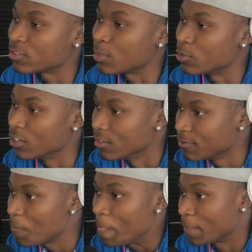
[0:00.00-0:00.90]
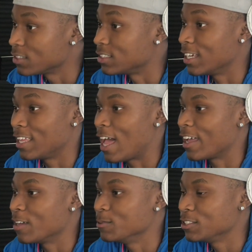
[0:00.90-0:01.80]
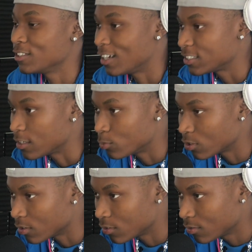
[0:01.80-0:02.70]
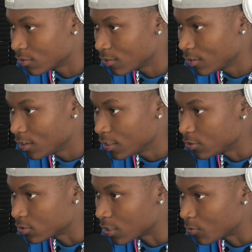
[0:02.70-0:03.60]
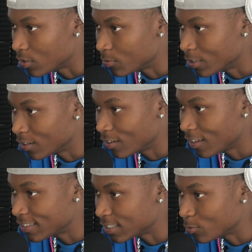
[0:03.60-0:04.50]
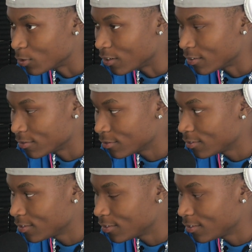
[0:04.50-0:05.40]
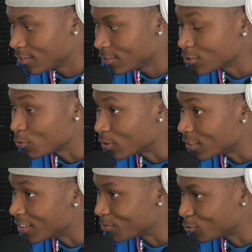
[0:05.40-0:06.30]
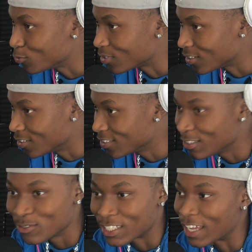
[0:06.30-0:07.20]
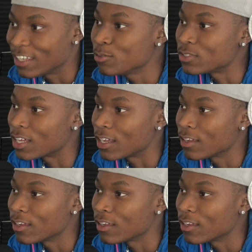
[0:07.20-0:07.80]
like, bro, this is that guy I came in his ear. I said, bro. He was like, what, man? I said, bro, she want to lay with you, bro. He was like.